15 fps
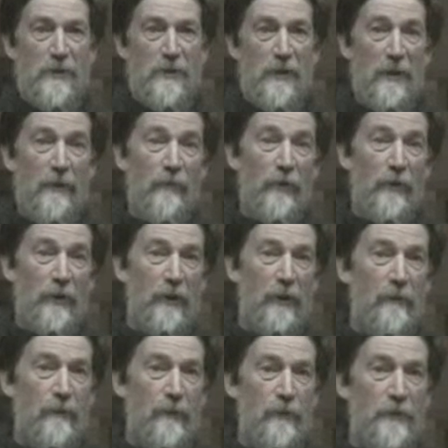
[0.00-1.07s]
it's even
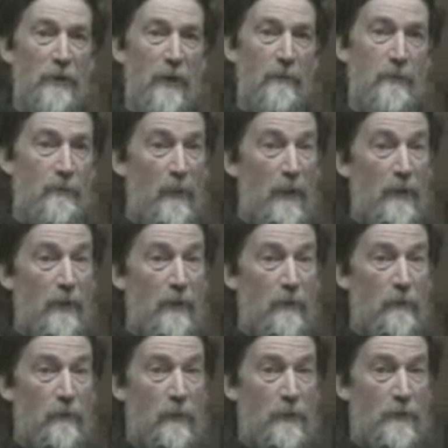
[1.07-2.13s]
3 or 4 times better
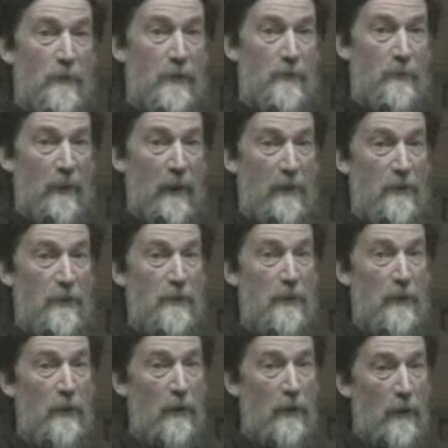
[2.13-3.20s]
than world's best practice,